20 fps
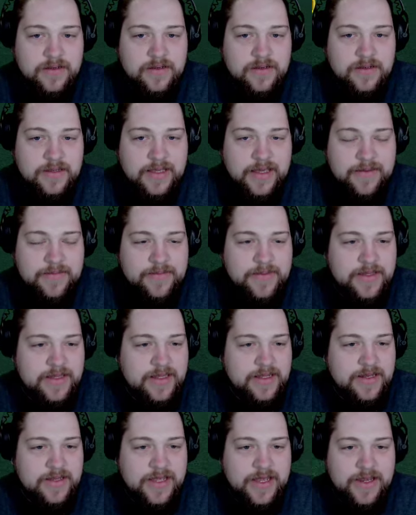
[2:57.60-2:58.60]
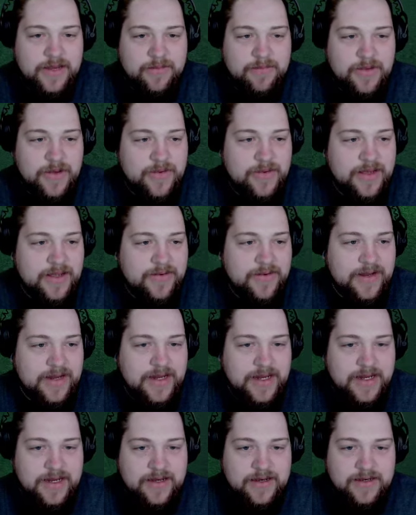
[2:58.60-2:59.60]
Yep, and then you got your Moai
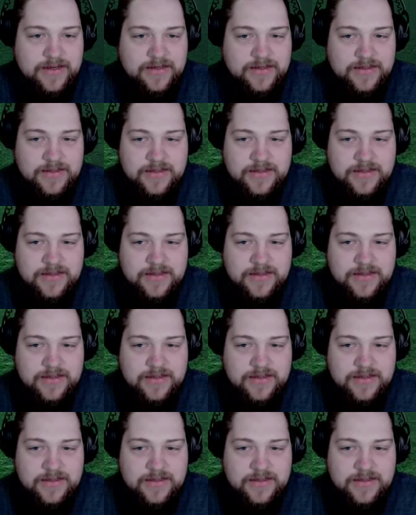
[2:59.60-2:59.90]
right here.